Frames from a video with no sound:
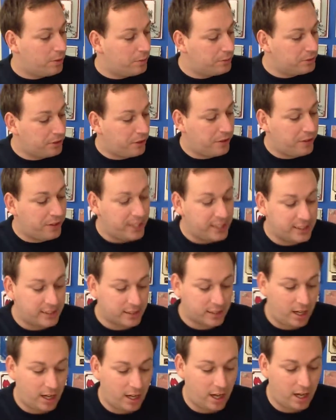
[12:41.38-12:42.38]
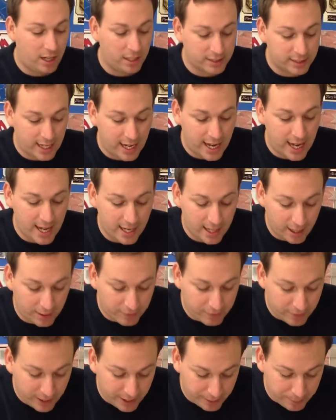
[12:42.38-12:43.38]
was on this card, our
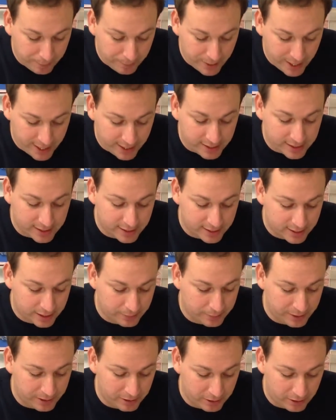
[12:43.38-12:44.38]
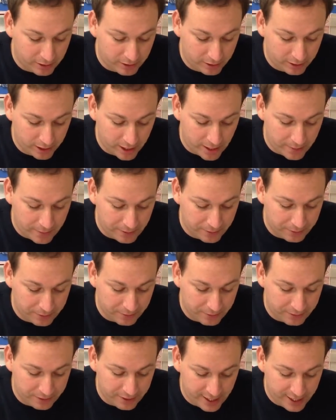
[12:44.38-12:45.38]
lovely pins that we got going
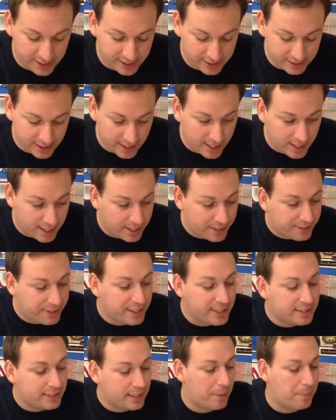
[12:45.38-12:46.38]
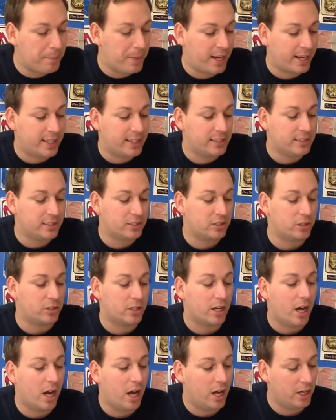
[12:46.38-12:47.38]
on this. These come back in
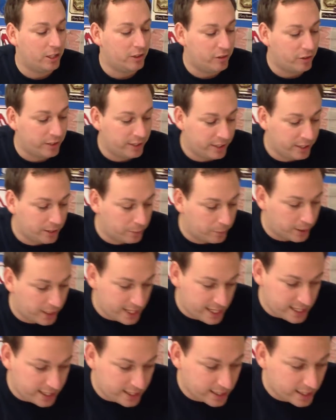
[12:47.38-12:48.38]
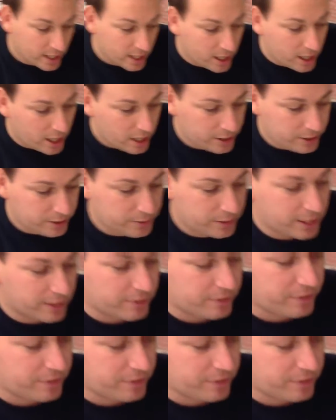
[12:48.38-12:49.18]
stock earlier on in the week, and you get